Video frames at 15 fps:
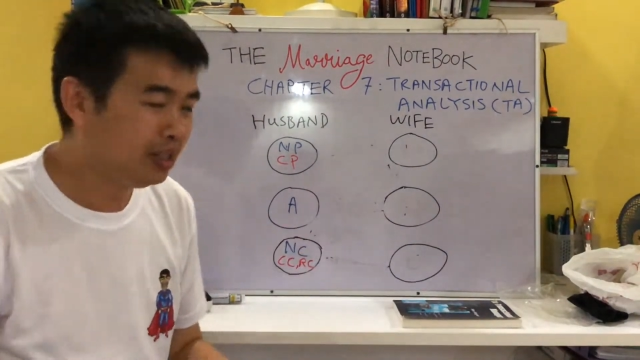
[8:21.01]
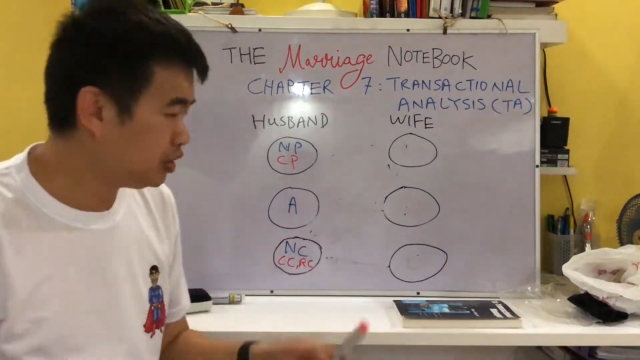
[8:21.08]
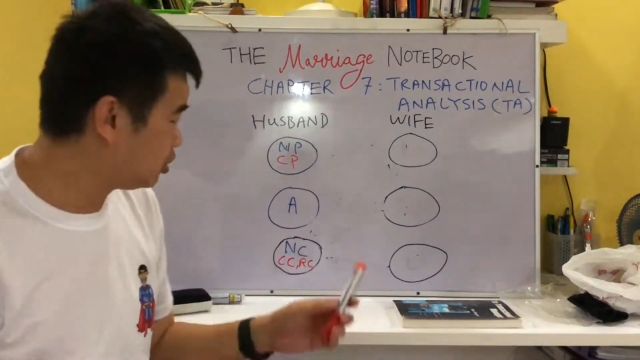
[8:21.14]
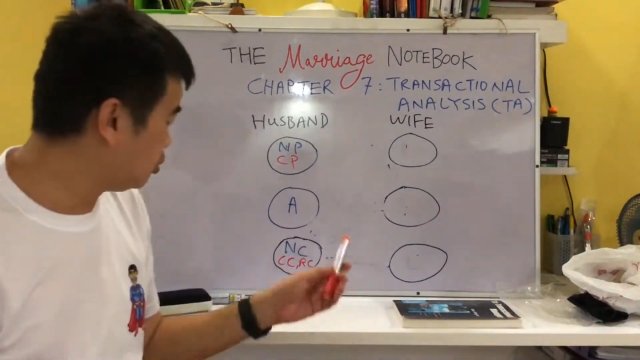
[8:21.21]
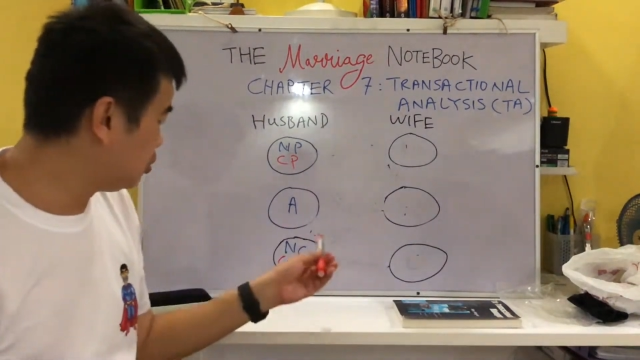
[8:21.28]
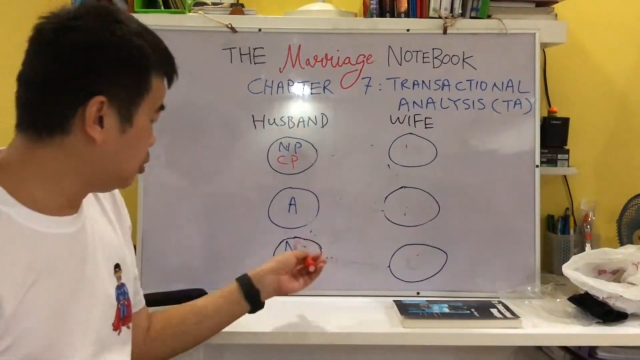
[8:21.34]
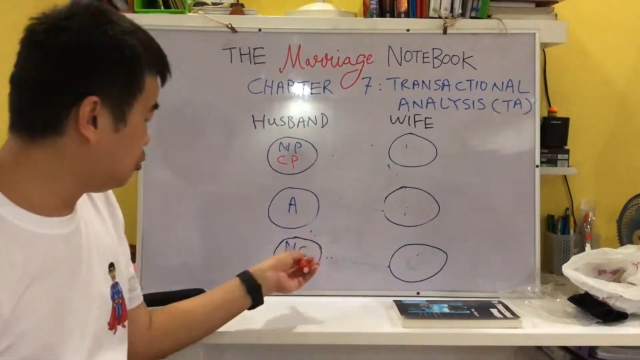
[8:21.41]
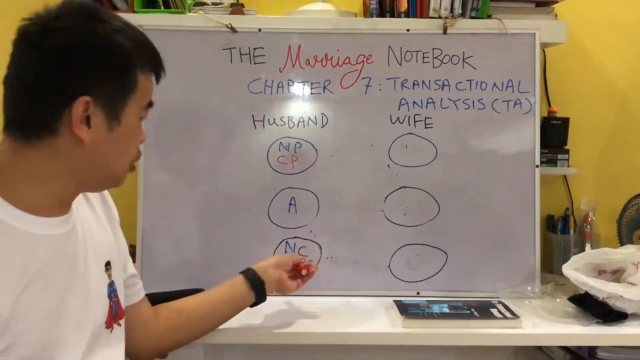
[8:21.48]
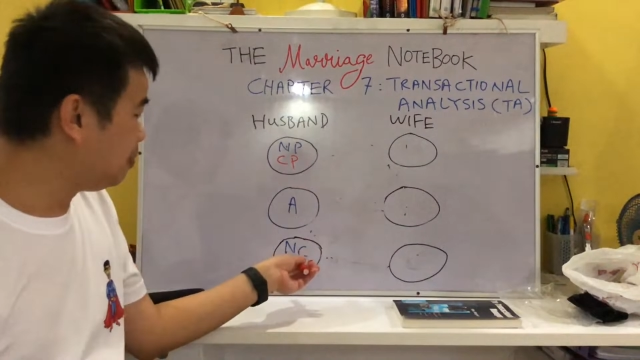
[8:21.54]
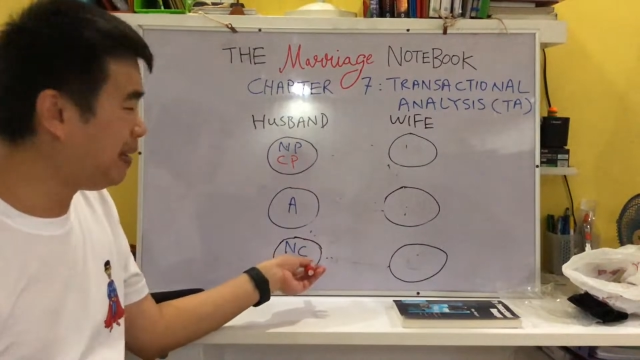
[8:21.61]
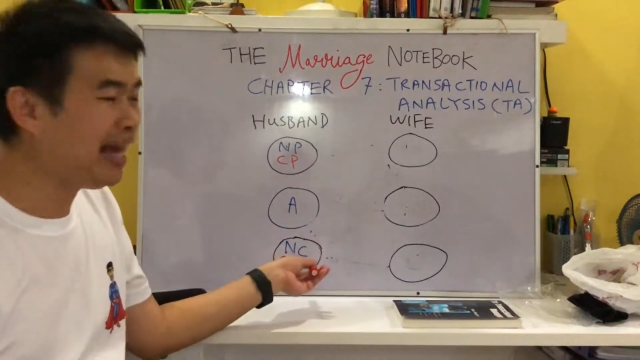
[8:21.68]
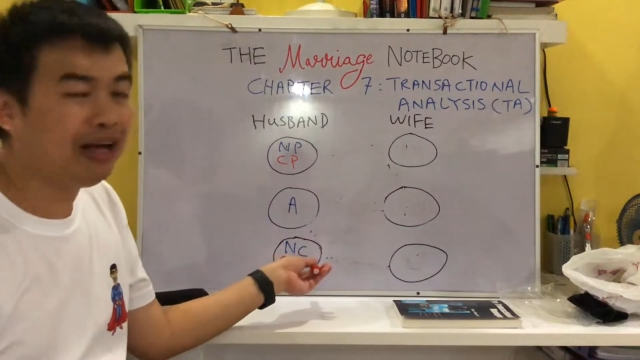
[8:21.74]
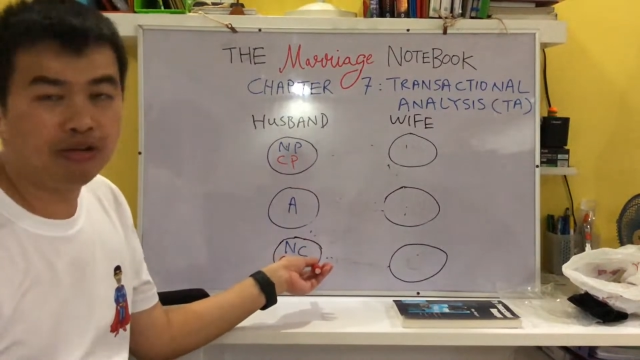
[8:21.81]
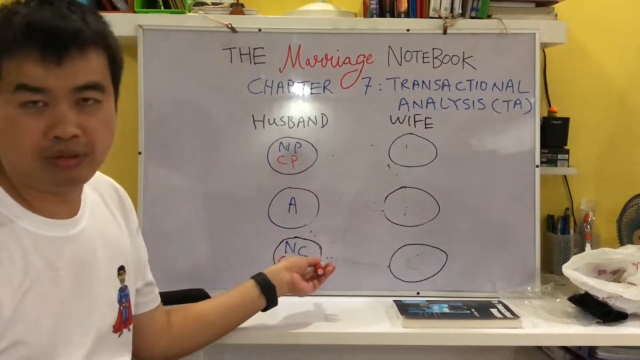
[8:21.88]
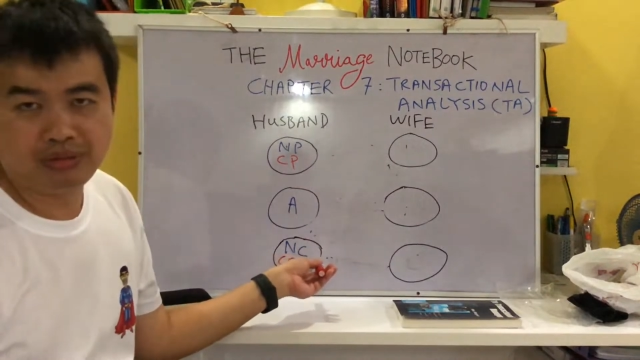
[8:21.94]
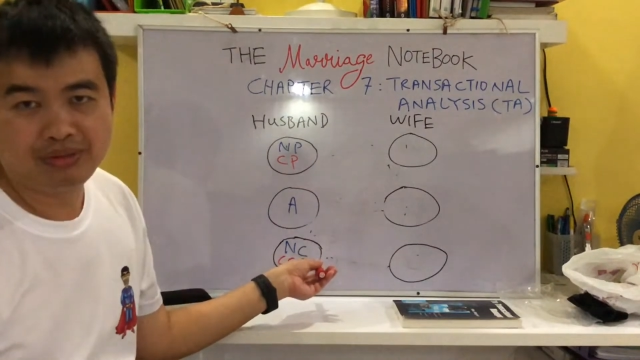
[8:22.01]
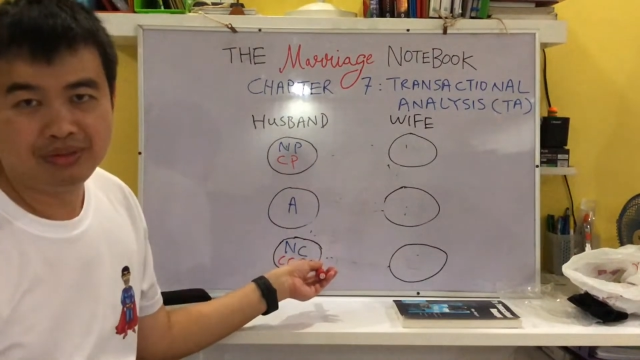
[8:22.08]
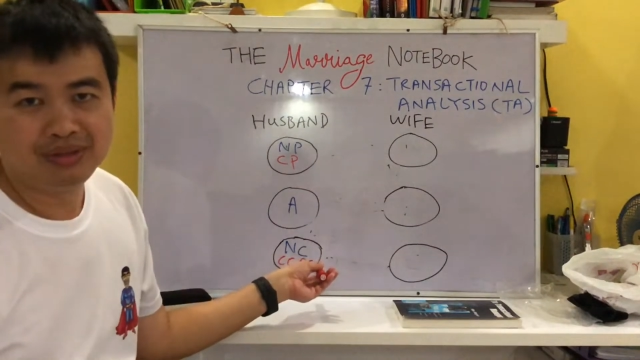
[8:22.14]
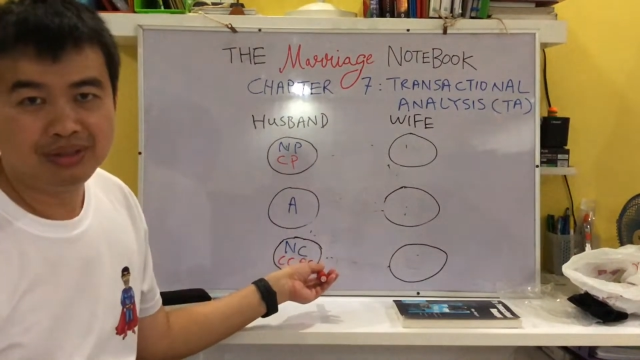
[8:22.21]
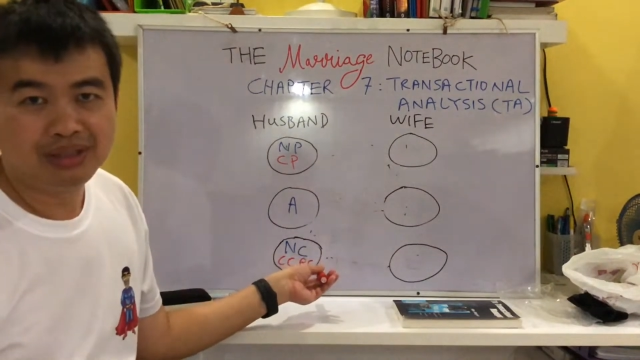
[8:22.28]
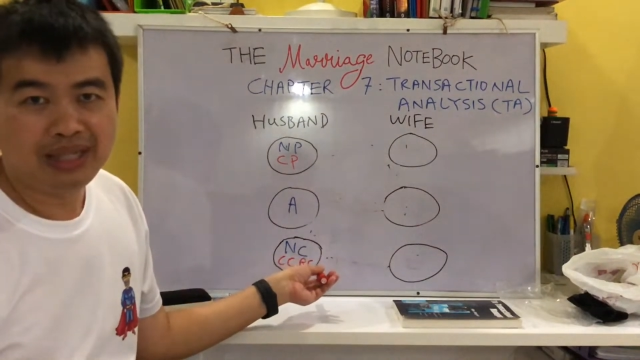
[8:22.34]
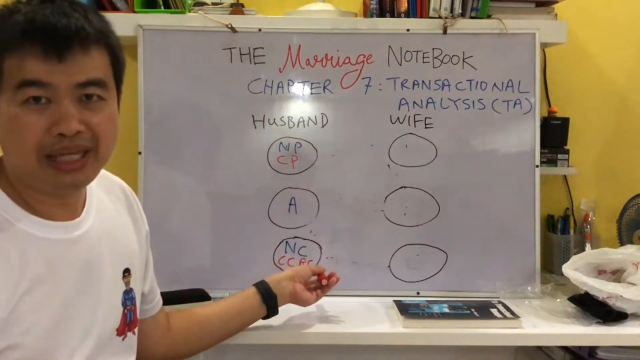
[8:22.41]
So you rebel
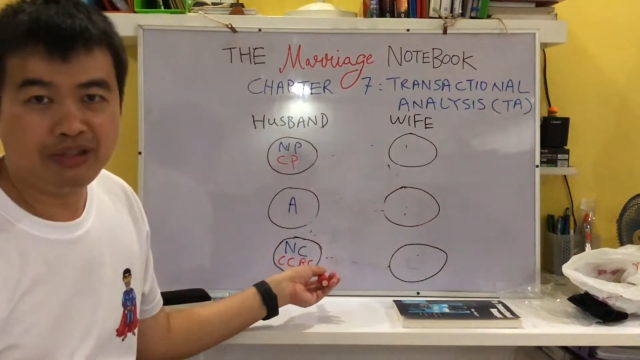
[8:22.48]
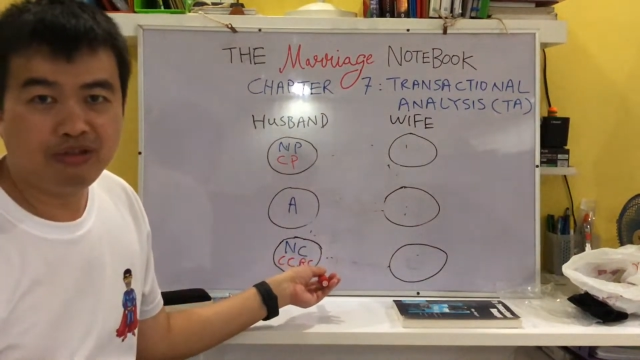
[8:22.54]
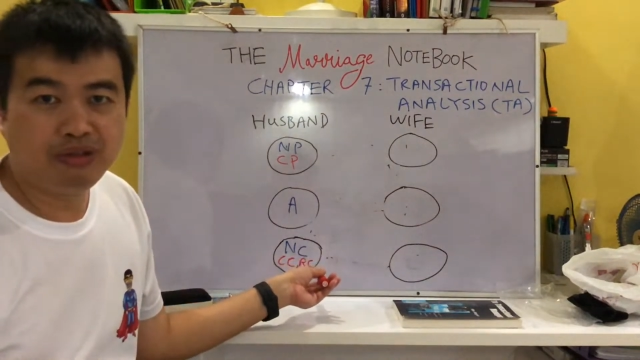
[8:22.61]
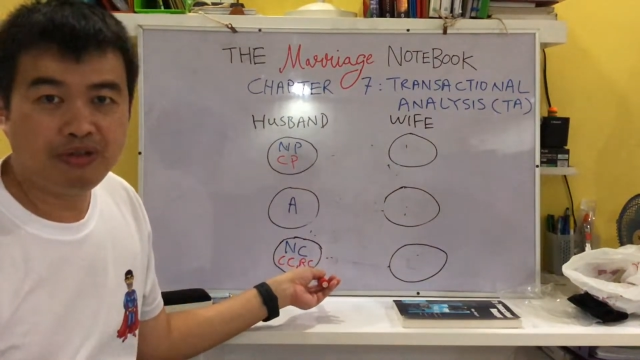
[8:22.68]
and you